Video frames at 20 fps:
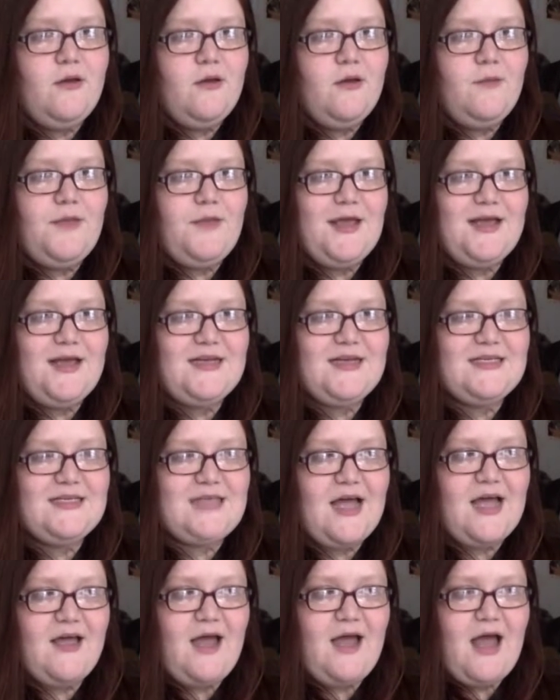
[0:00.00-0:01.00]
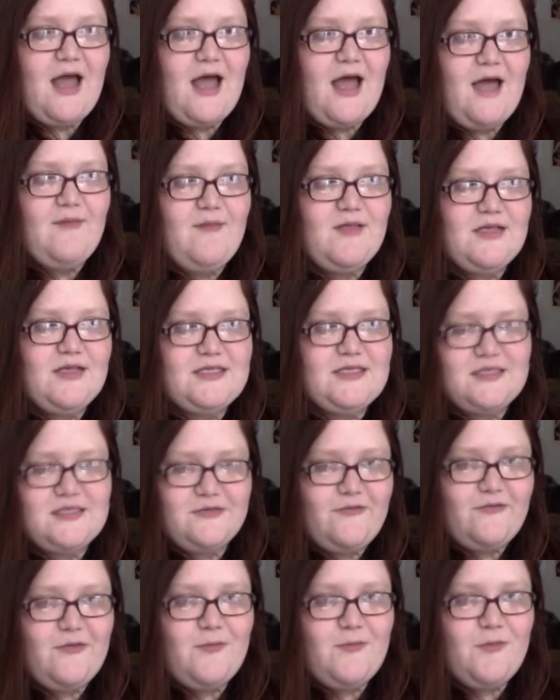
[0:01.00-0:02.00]
because I'm going to still
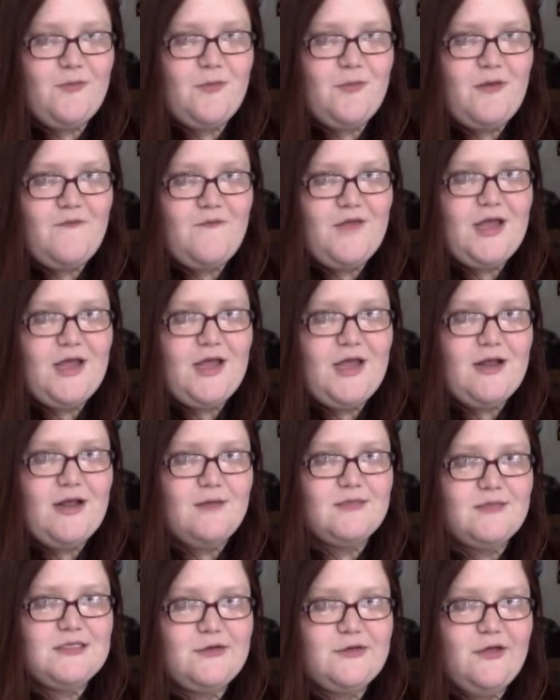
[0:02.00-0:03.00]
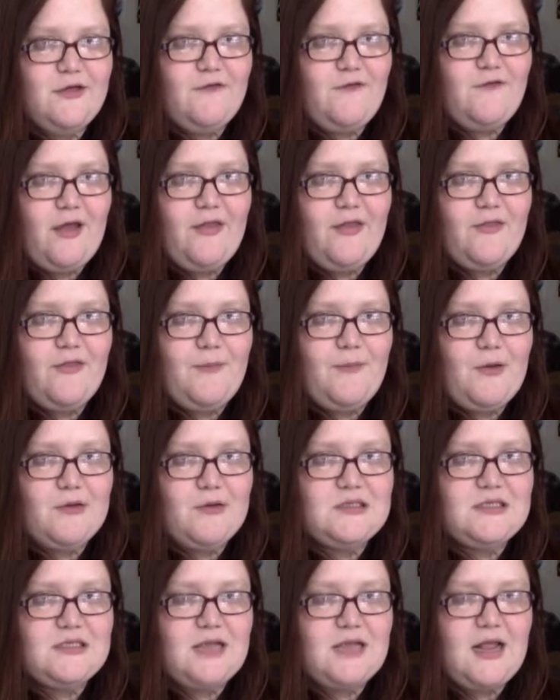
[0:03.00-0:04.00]
flip through my feed. I'm still going to find the
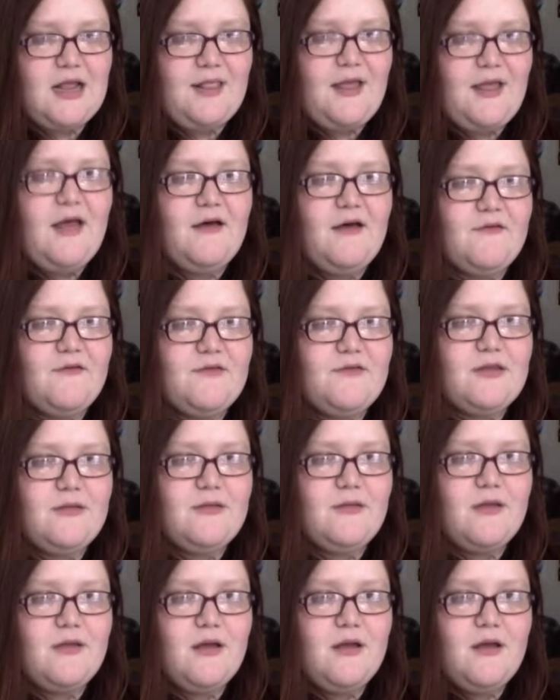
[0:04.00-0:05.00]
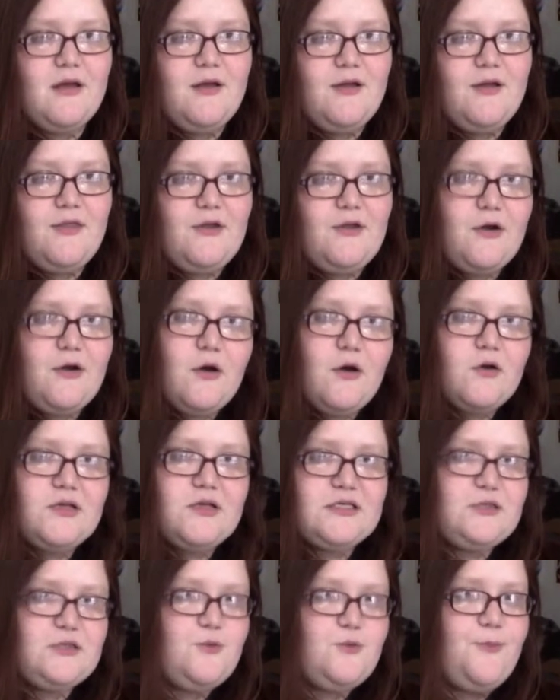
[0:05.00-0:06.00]
posts that I love, and they're all going to
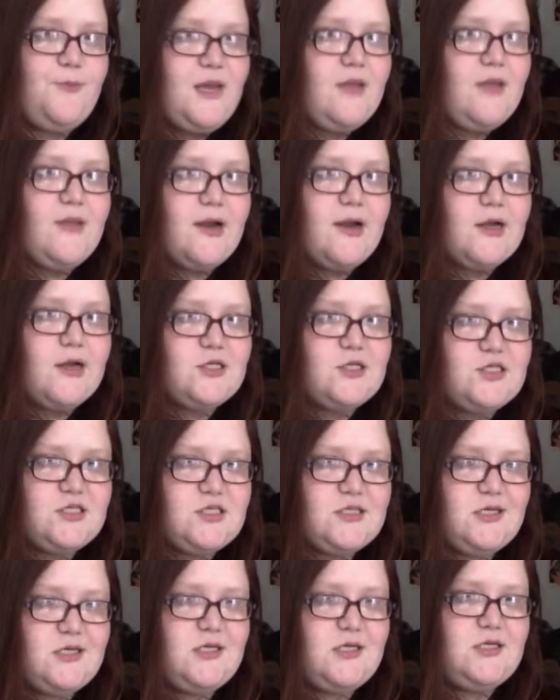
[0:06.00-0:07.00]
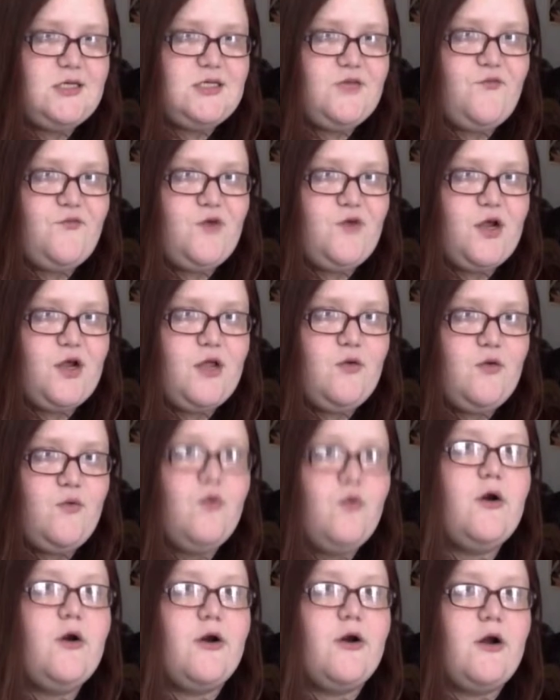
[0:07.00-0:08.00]
still be there. It's just in a different
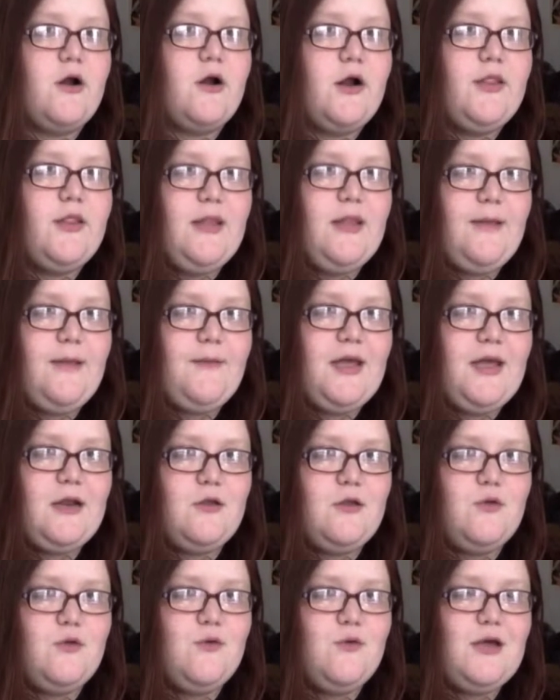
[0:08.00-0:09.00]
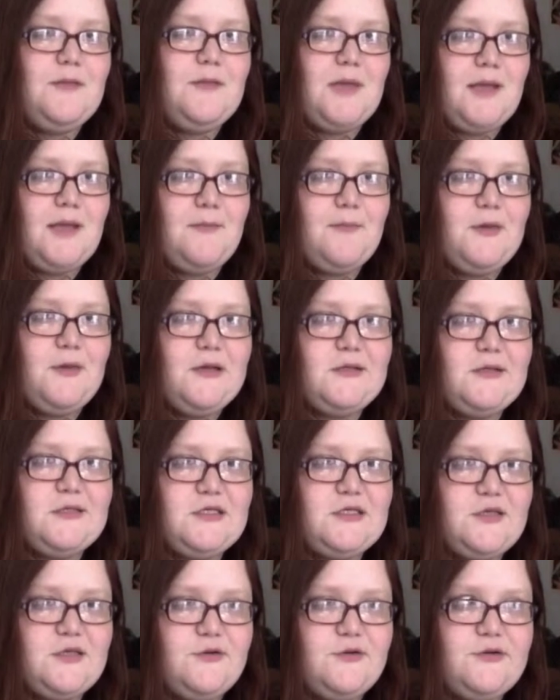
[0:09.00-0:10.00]
order, and that might annoy me, but
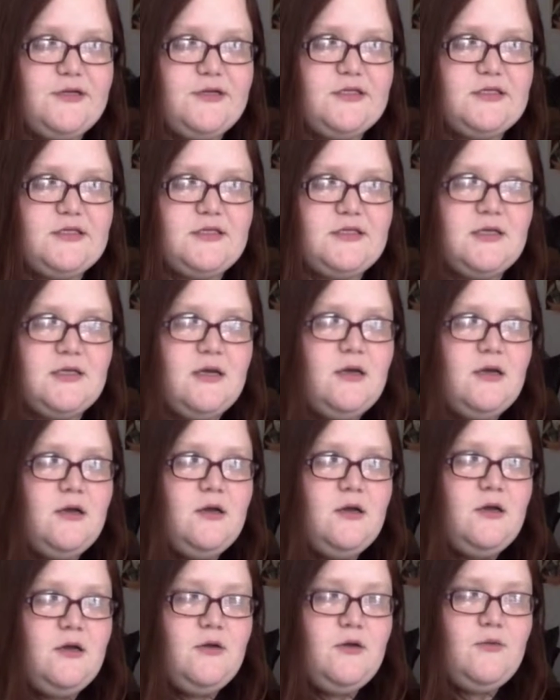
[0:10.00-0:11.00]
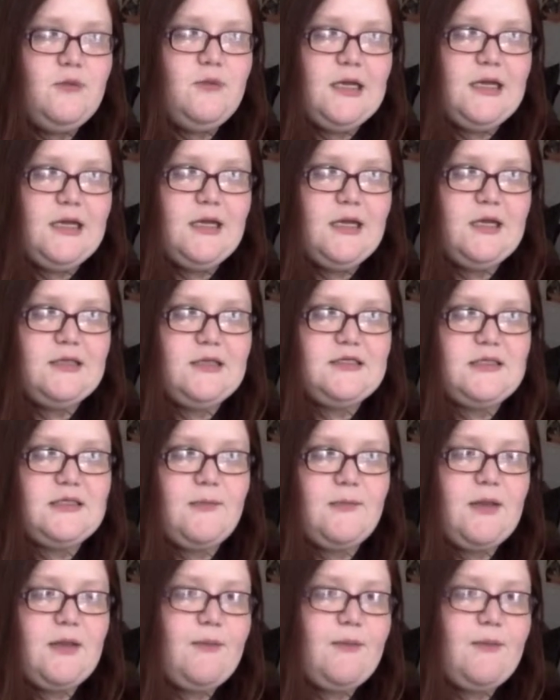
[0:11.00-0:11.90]
so does when somebody